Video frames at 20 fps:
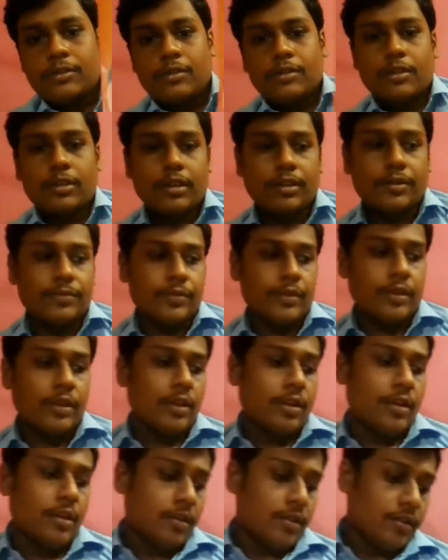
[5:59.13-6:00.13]
Okay,
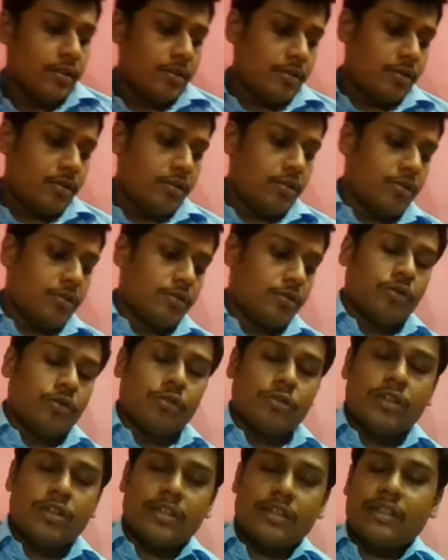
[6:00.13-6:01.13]
so
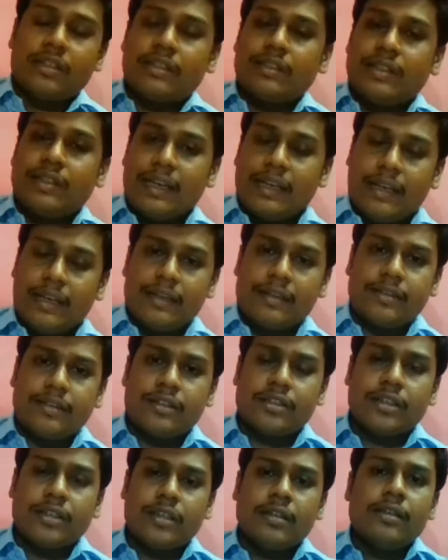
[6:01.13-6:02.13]
those are the
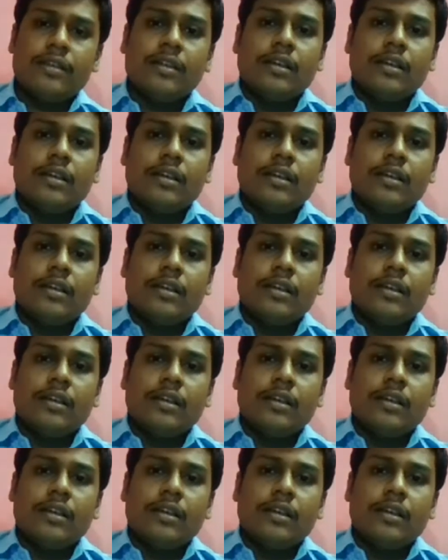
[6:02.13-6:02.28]
sterilization,